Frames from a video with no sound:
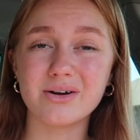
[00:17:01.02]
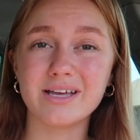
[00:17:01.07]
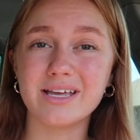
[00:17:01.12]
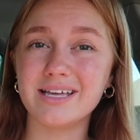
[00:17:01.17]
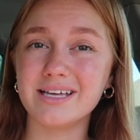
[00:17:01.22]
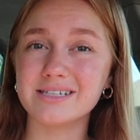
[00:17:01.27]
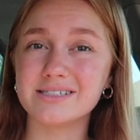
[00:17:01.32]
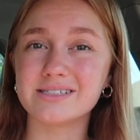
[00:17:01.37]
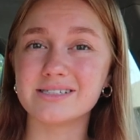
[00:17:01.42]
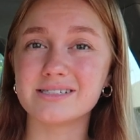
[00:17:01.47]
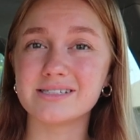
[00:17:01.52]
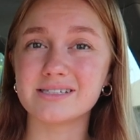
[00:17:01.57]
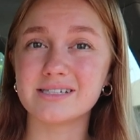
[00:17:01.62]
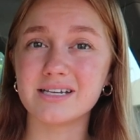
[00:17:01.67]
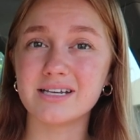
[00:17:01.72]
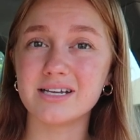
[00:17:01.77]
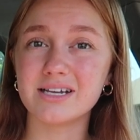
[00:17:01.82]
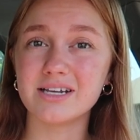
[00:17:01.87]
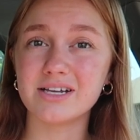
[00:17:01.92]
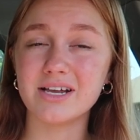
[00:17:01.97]
he's
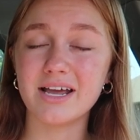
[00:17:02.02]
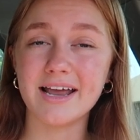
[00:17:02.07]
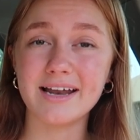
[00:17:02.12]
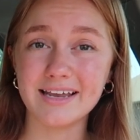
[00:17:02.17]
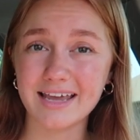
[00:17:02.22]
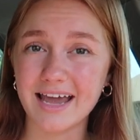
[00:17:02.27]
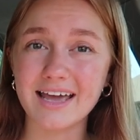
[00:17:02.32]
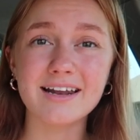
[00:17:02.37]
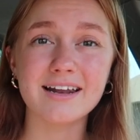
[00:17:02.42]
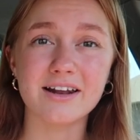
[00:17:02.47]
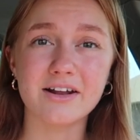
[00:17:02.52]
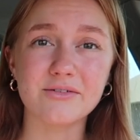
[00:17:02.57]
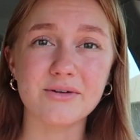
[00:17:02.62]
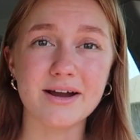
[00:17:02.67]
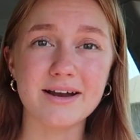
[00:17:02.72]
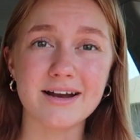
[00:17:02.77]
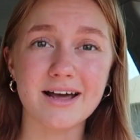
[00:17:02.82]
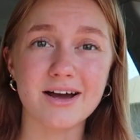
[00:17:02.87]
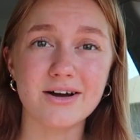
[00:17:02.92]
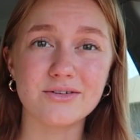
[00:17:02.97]
in Canada
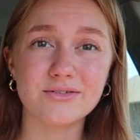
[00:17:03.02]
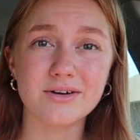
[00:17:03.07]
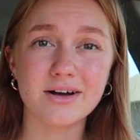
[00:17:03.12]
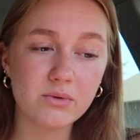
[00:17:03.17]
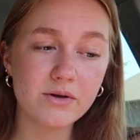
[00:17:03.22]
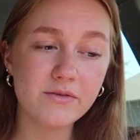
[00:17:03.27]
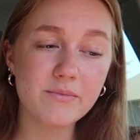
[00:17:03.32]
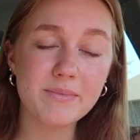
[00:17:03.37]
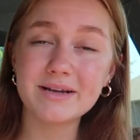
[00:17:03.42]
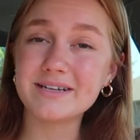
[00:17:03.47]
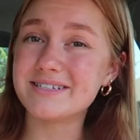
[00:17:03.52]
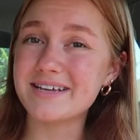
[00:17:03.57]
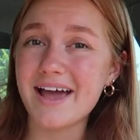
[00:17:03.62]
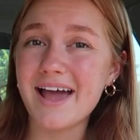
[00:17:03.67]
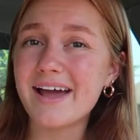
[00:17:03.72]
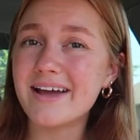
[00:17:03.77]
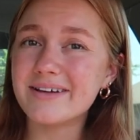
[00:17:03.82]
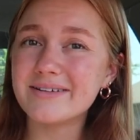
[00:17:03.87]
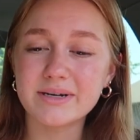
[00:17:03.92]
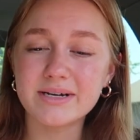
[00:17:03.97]
right now. We have a big
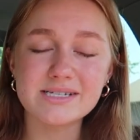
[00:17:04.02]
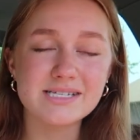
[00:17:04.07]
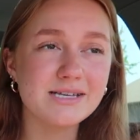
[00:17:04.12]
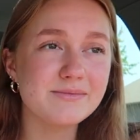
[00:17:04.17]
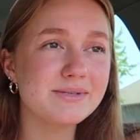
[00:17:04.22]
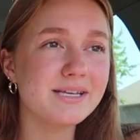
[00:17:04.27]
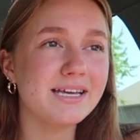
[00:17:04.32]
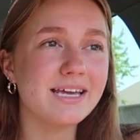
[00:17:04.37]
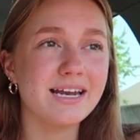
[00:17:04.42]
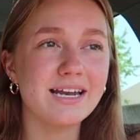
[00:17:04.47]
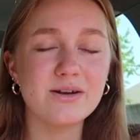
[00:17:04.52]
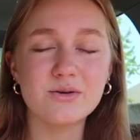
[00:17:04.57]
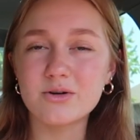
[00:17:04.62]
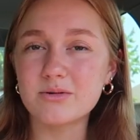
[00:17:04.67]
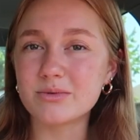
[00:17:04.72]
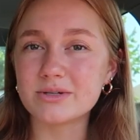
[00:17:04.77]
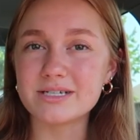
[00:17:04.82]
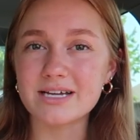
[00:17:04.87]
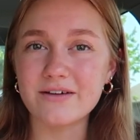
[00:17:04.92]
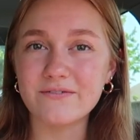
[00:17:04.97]
day. But it seems like any
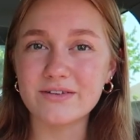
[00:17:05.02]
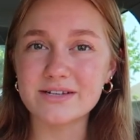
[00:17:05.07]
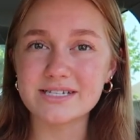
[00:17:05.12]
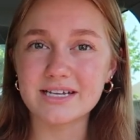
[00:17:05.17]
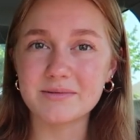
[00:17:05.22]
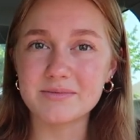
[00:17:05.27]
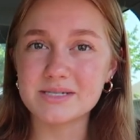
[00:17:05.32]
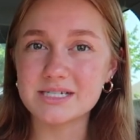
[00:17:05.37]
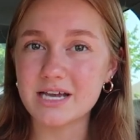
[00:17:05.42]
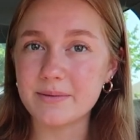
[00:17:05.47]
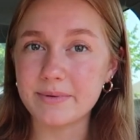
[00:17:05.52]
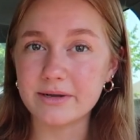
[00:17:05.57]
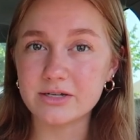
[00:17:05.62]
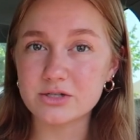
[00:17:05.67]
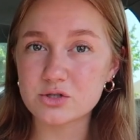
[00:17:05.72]
normal day. It feels like I'm skipping